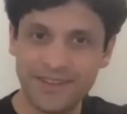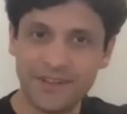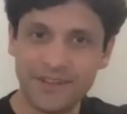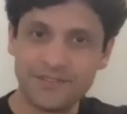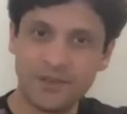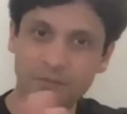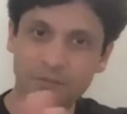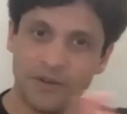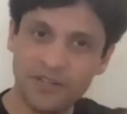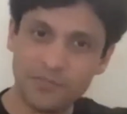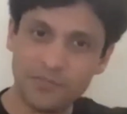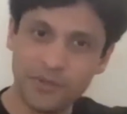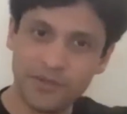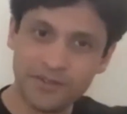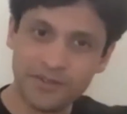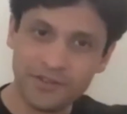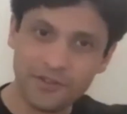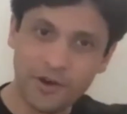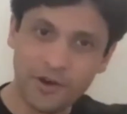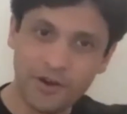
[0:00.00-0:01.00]
Somebody's
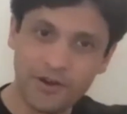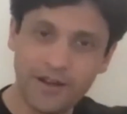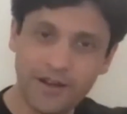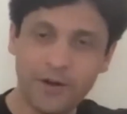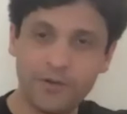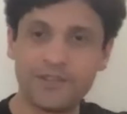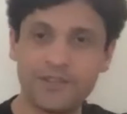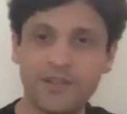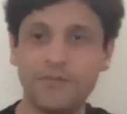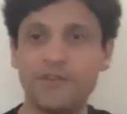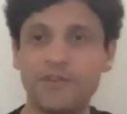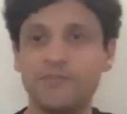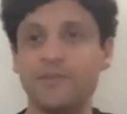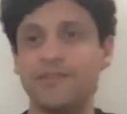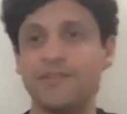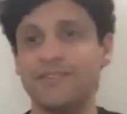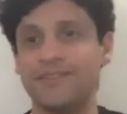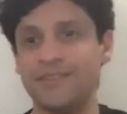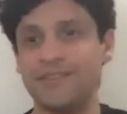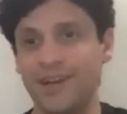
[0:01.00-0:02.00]
business has gone down, someone's
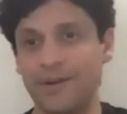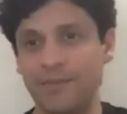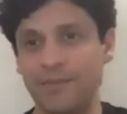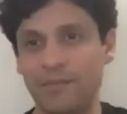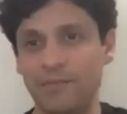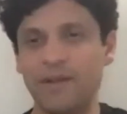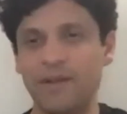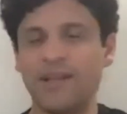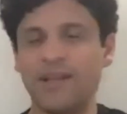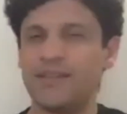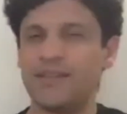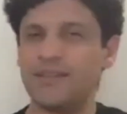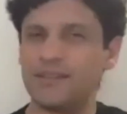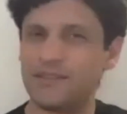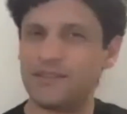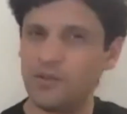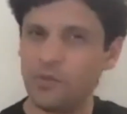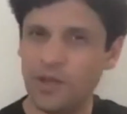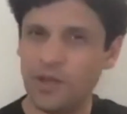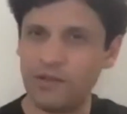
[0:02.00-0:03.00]
business has come up. This
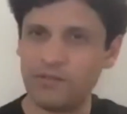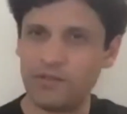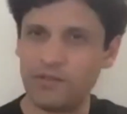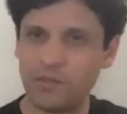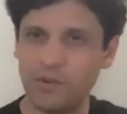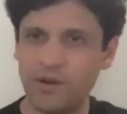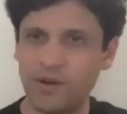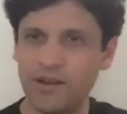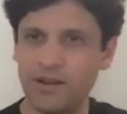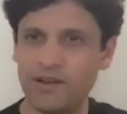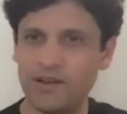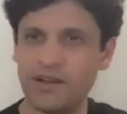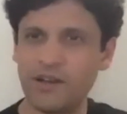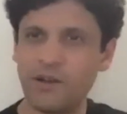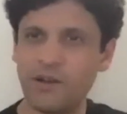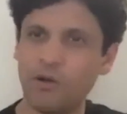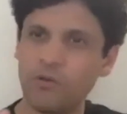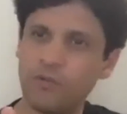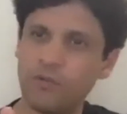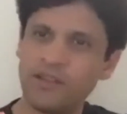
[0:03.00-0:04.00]
is the way of this world. It'll
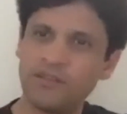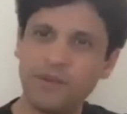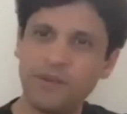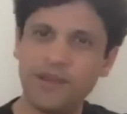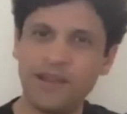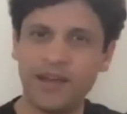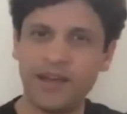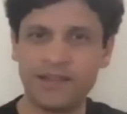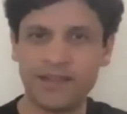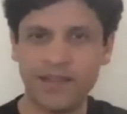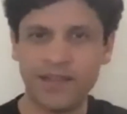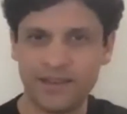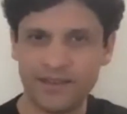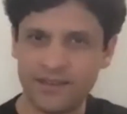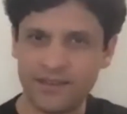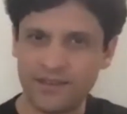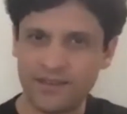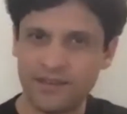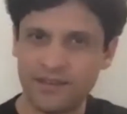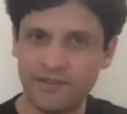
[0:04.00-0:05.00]
always be like that,
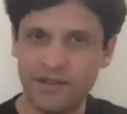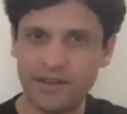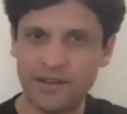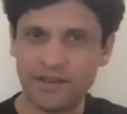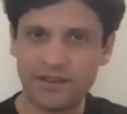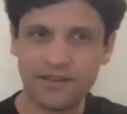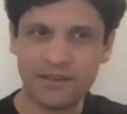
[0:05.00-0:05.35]
right?